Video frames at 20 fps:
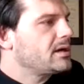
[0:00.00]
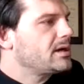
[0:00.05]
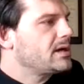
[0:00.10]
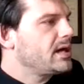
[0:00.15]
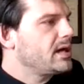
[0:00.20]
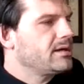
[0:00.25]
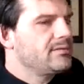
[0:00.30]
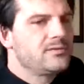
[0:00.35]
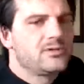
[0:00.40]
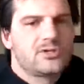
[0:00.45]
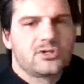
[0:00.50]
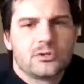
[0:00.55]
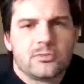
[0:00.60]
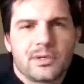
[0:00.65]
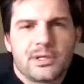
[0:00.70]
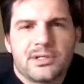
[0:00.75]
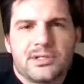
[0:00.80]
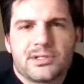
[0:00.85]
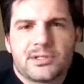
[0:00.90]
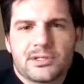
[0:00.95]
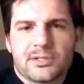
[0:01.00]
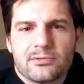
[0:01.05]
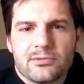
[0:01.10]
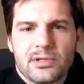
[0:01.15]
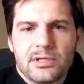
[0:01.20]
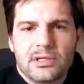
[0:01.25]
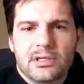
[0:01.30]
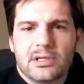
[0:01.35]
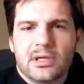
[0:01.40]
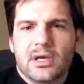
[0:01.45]
can't even show my
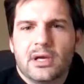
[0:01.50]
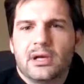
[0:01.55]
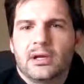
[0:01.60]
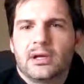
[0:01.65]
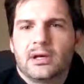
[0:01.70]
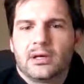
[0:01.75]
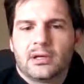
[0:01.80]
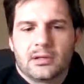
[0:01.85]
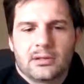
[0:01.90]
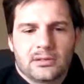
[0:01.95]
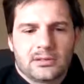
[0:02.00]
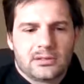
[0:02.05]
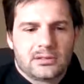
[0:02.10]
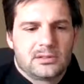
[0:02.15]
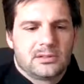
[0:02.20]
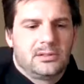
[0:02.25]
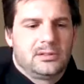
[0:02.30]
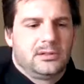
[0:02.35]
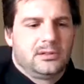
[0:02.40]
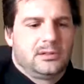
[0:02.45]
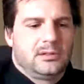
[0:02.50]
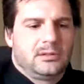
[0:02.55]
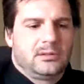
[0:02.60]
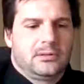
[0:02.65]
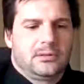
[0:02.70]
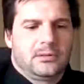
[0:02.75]
screen, can I? Let's see.